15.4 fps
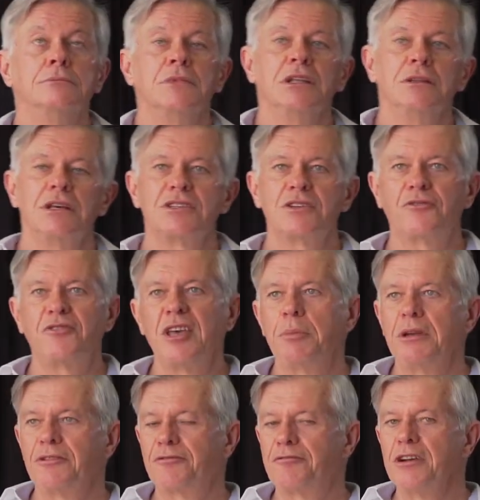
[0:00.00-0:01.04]
There's a fair bit
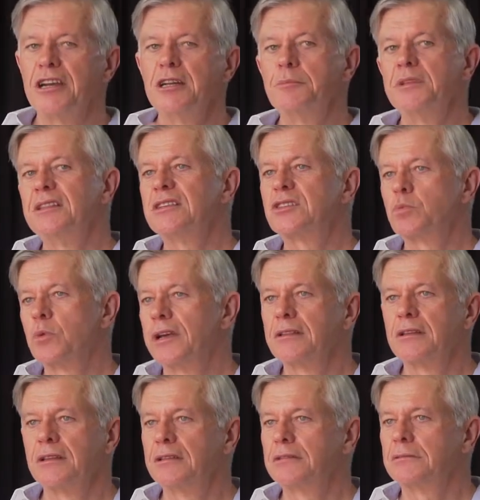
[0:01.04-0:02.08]
of freedom in this
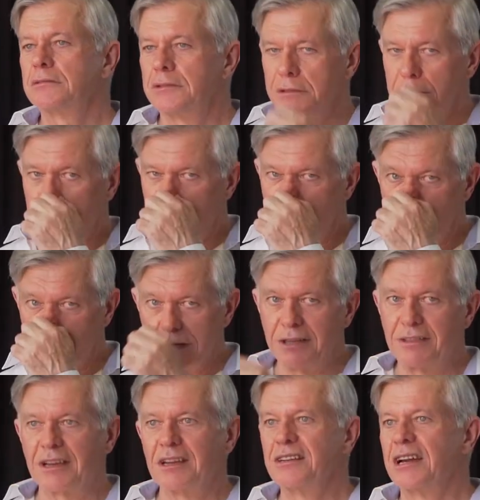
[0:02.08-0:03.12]
one. Usually
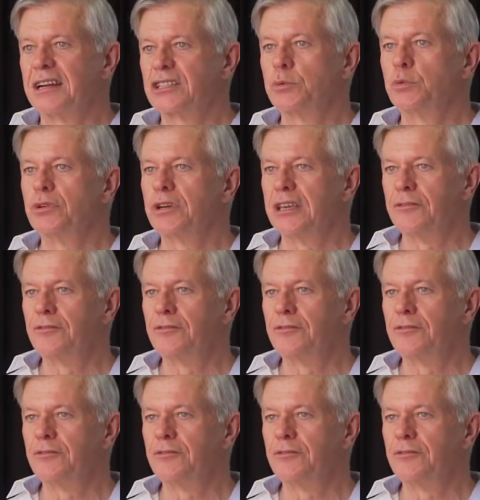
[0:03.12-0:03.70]
the conductor will give